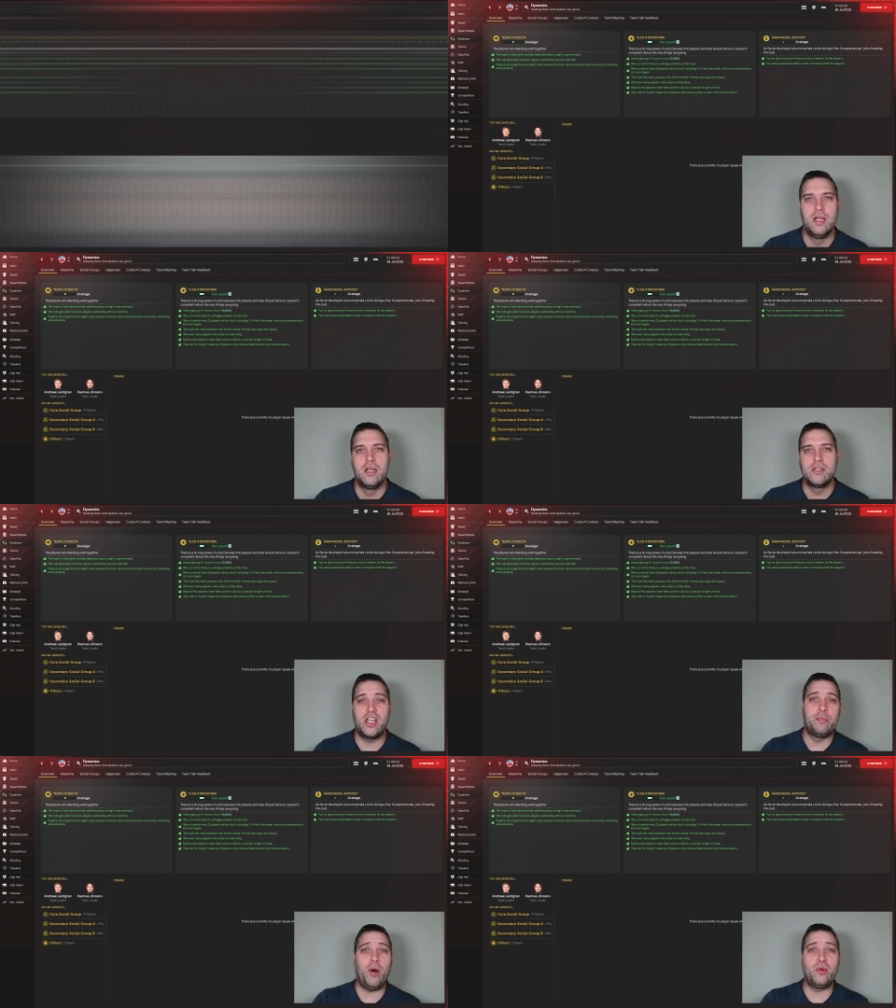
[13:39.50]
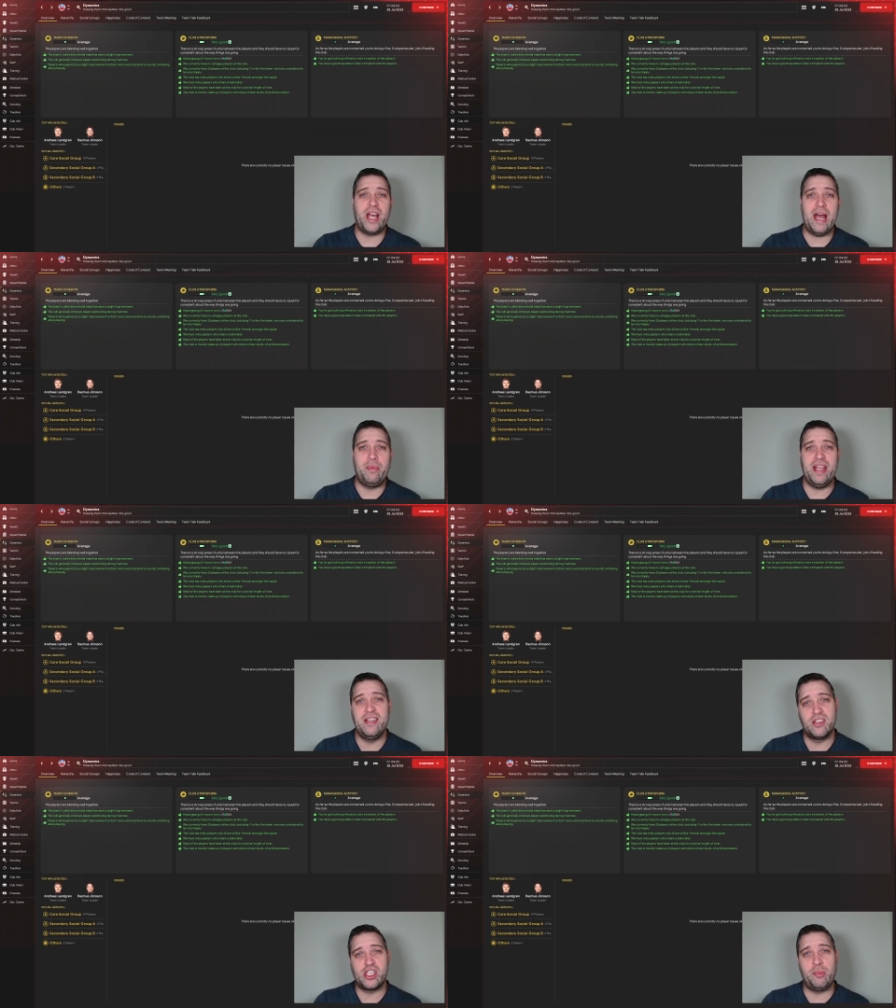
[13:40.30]
So, the Board are happy. The
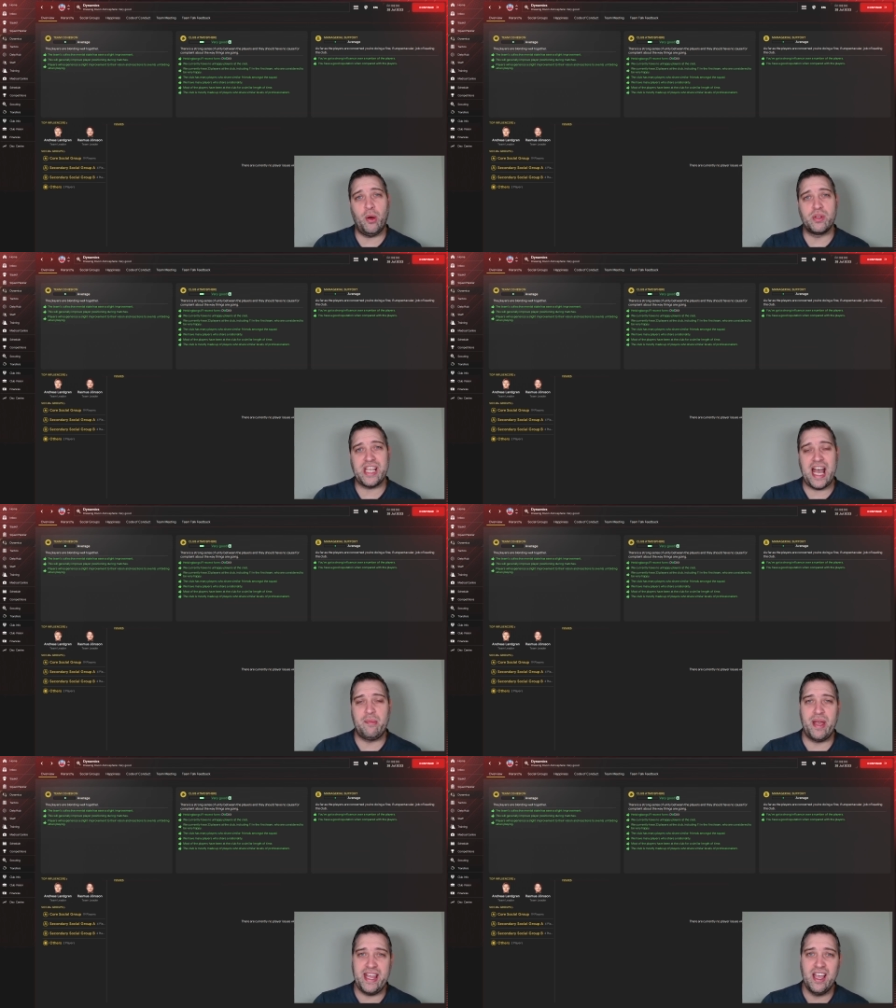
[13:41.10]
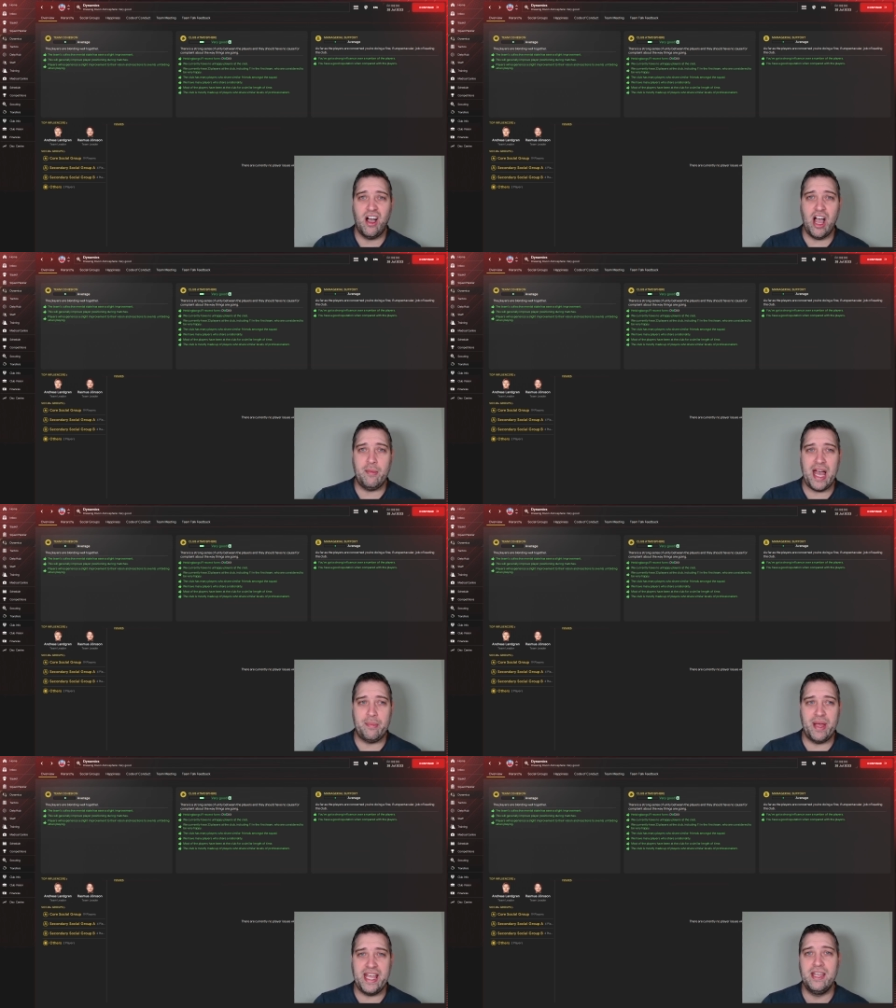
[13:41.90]
supporters are happy. I'm
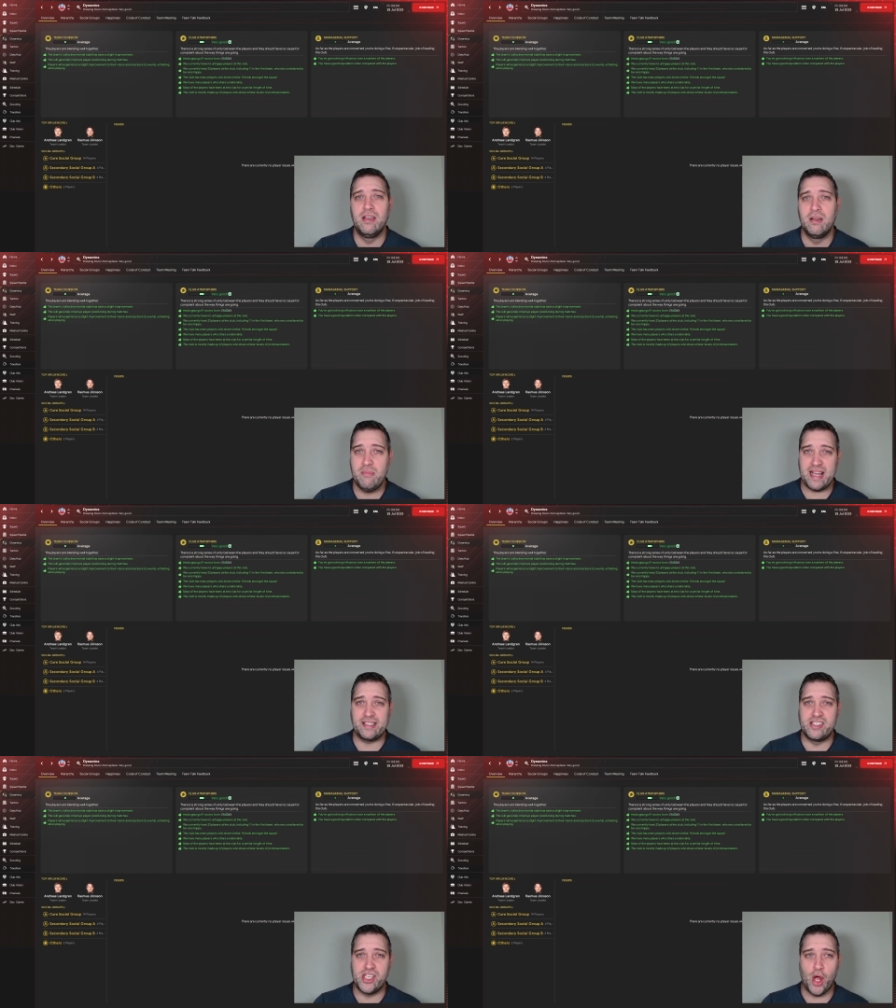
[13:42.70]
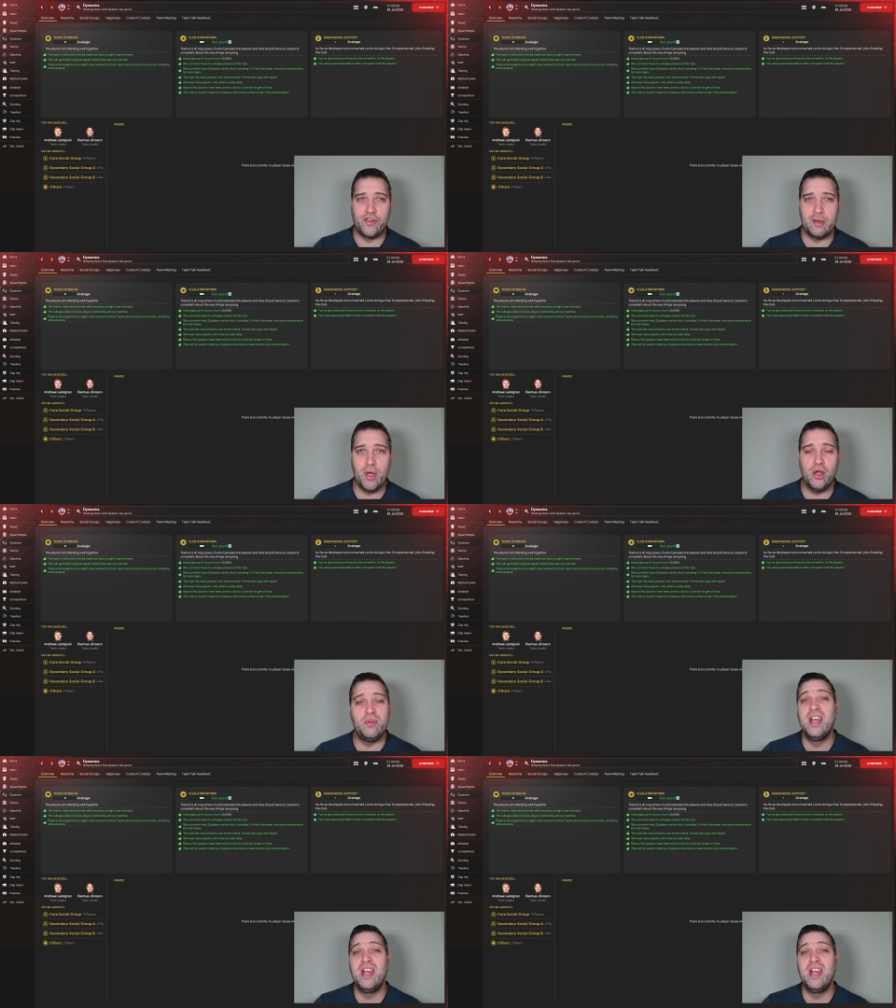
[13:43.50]
happy. Magnus is over the moon.